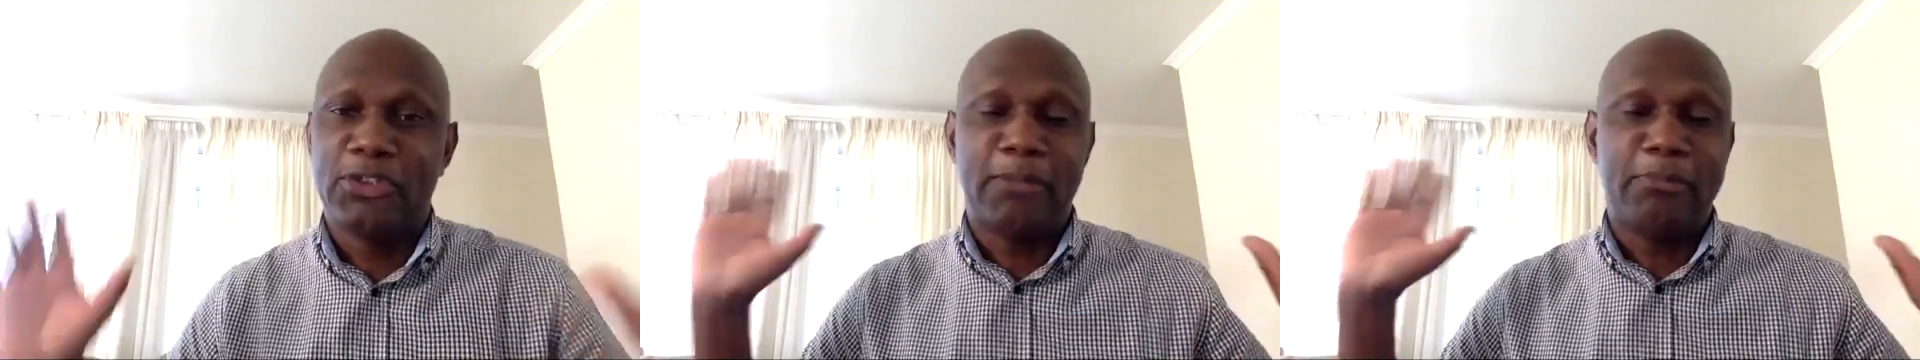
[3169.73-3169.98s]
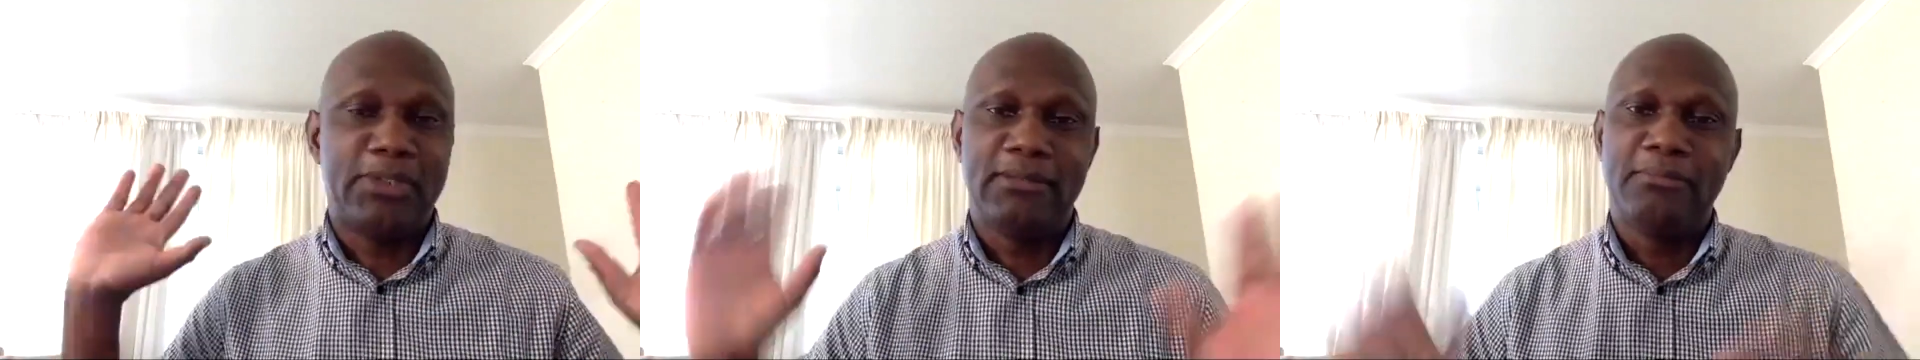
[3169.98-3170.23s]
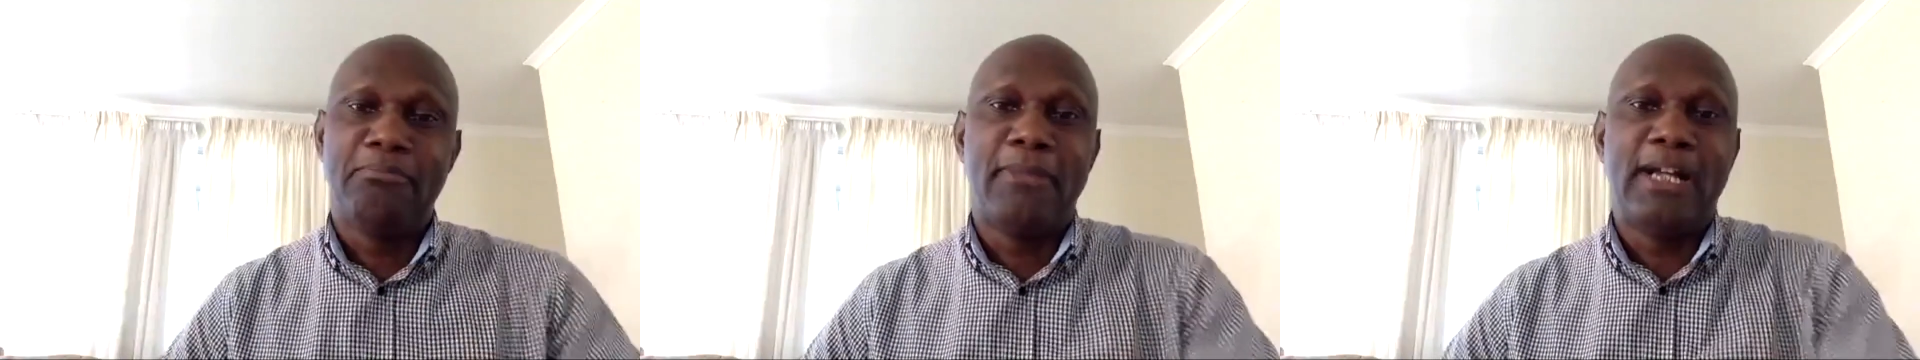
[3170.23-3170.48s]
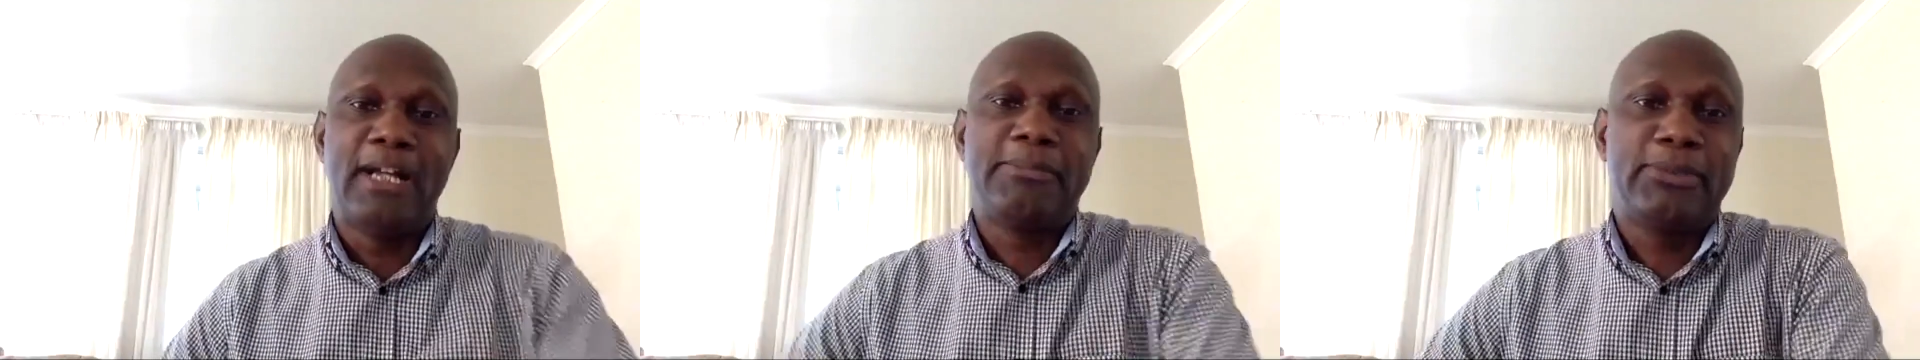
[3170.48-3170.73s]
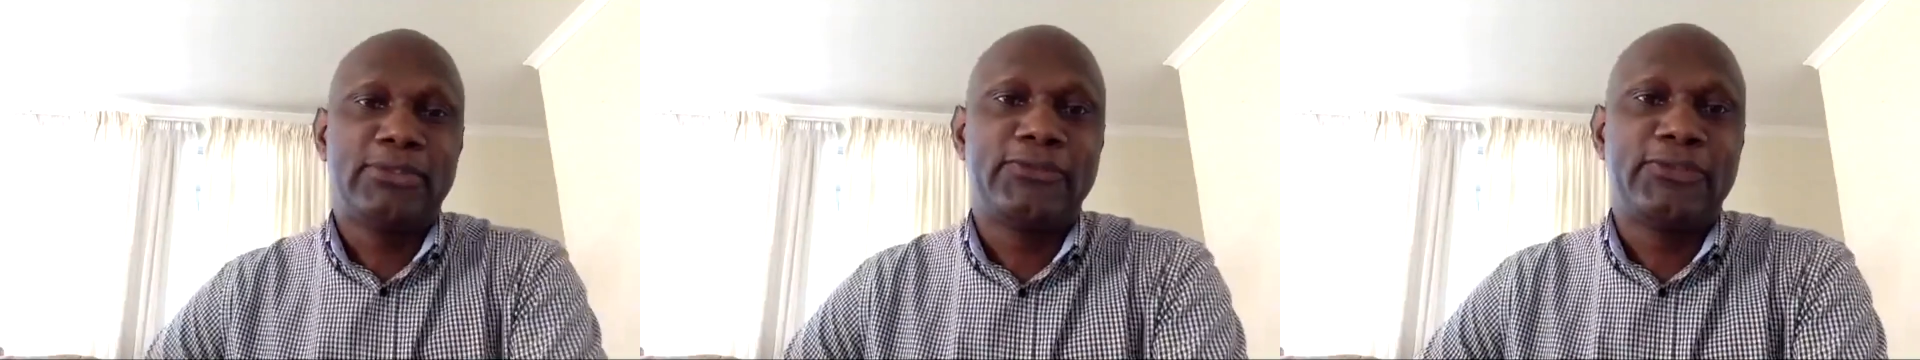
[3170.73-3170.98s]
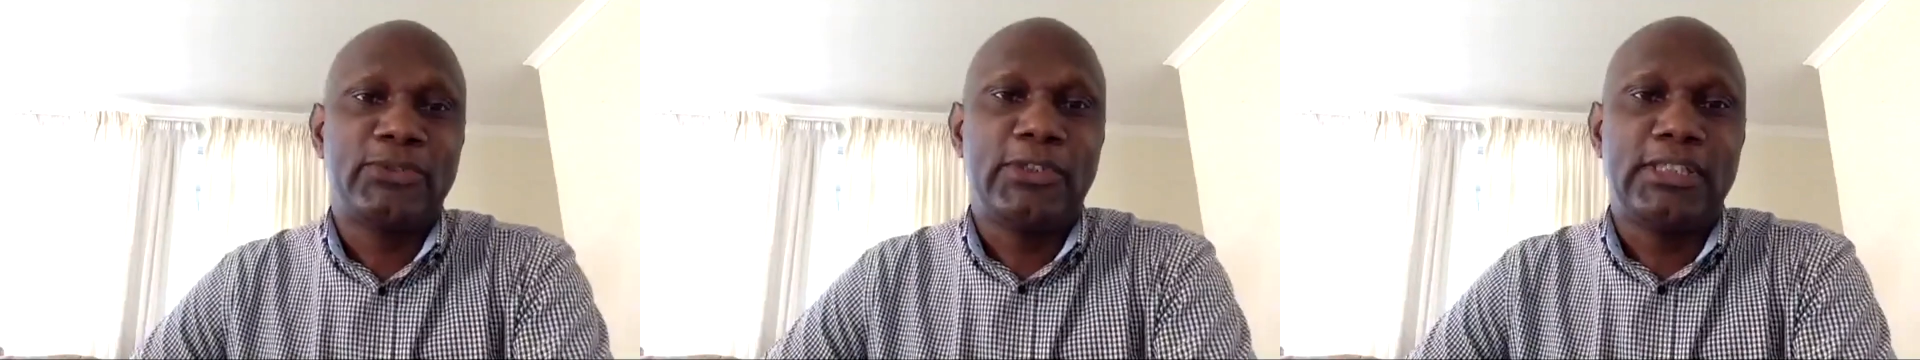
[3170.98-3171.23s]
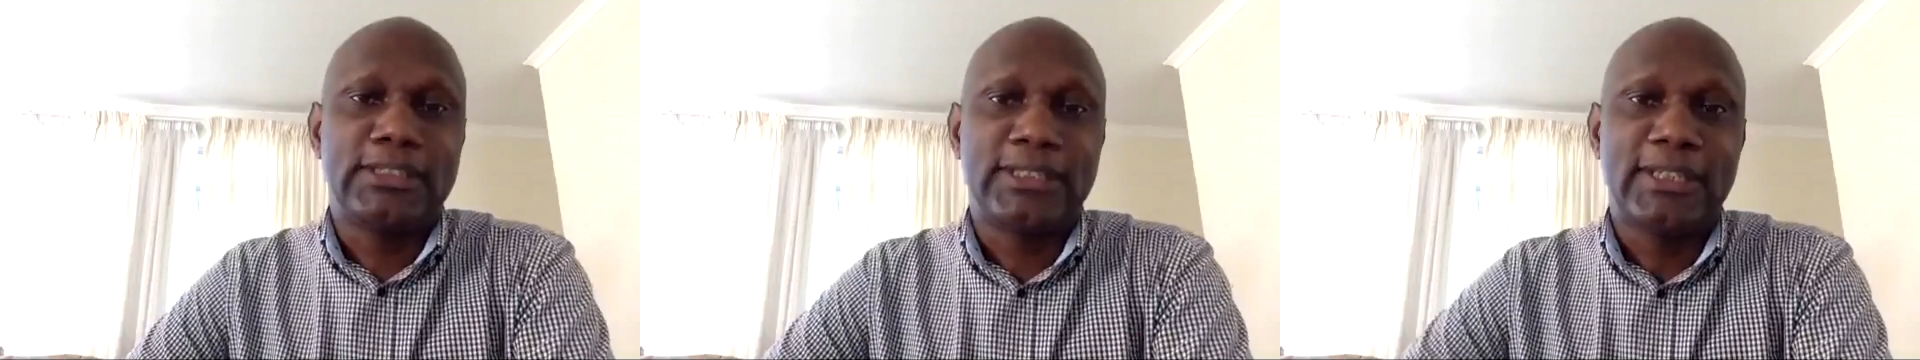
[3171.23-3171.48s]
be multiple students